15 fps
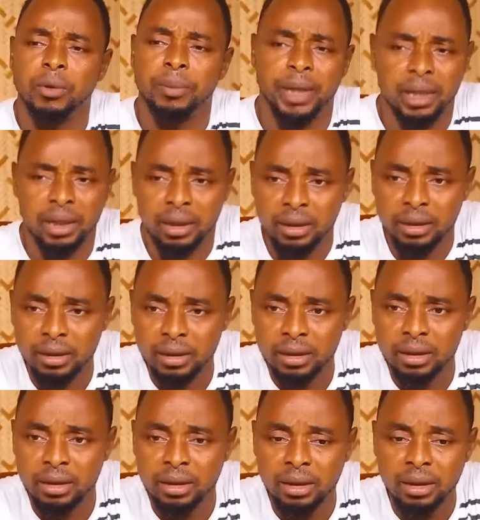Regularly,
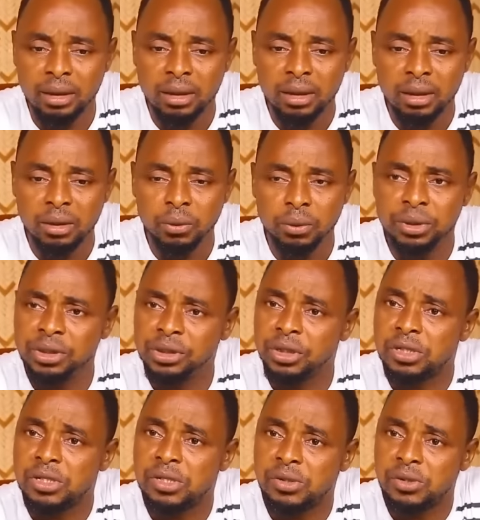will you
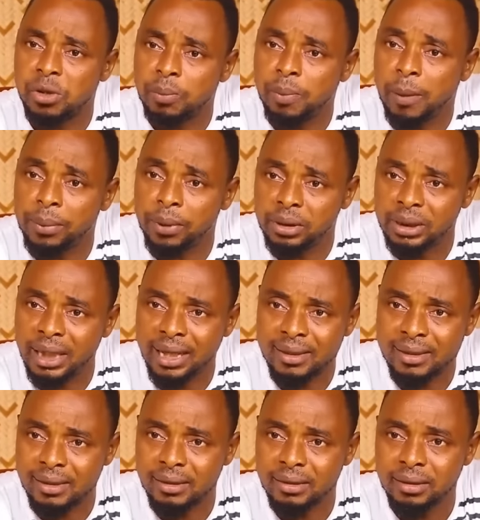just stop
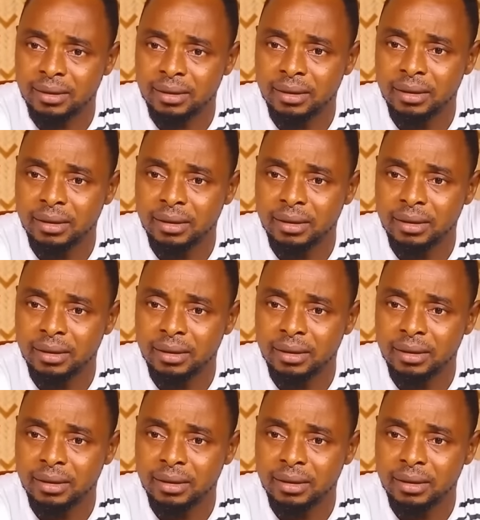apologizing?